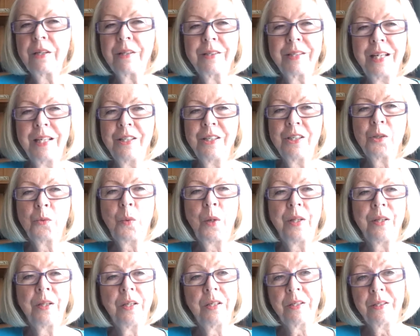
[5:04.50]
that sense
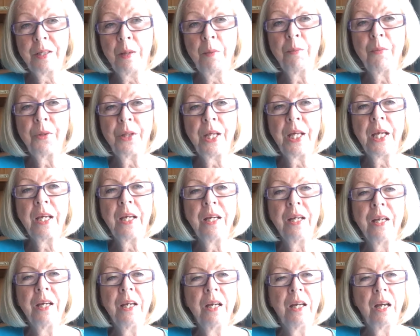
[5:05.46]
when there's something
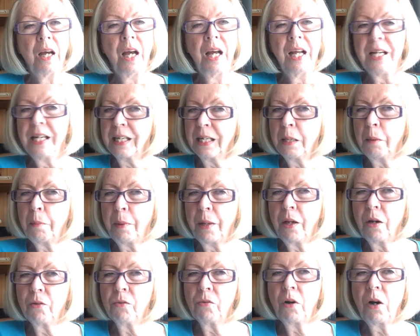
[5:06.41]
a little
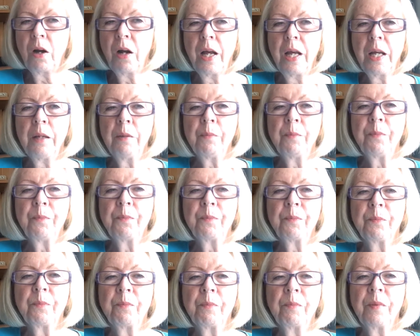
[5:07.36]
bit awry,
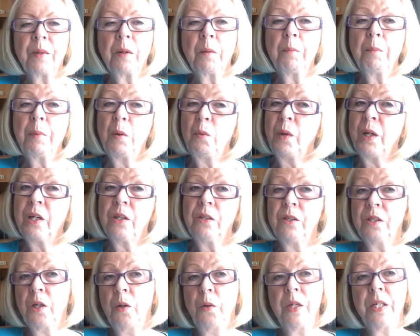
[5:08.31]
but we
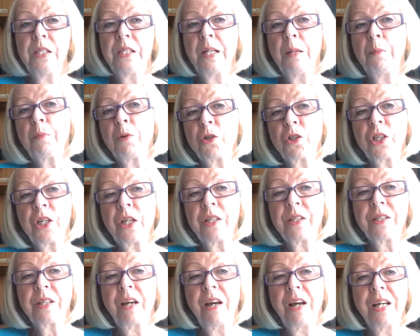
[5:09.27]
can so easily push it
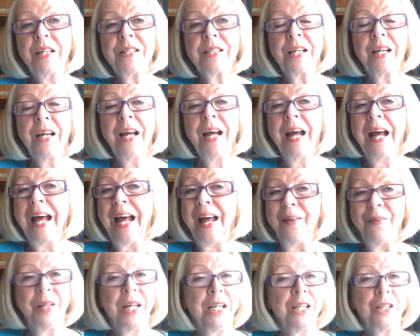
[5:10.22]
aside,
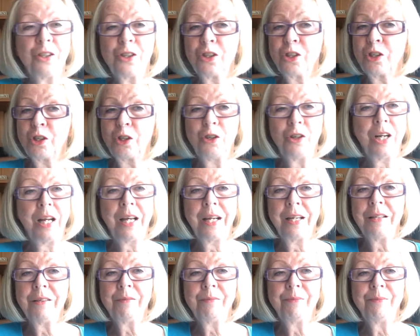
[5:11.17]
and then it's too
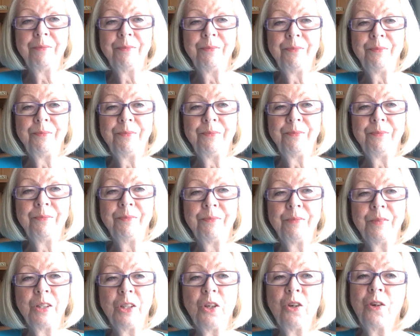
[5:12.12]
late.
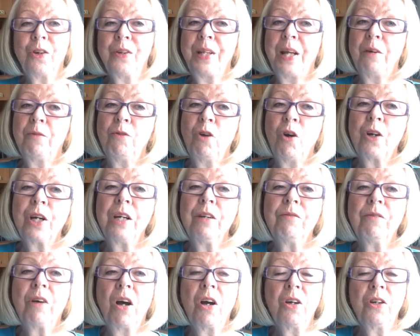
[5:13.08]
You're on that
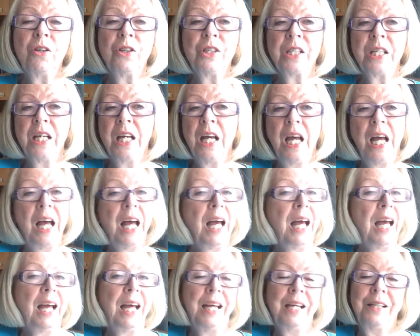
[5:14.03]
rocky road,
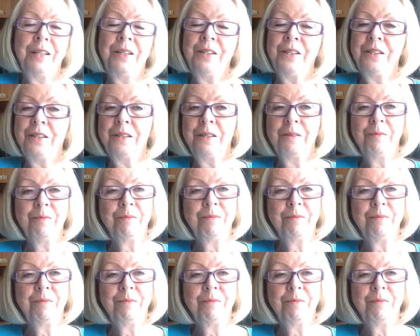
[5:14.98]
and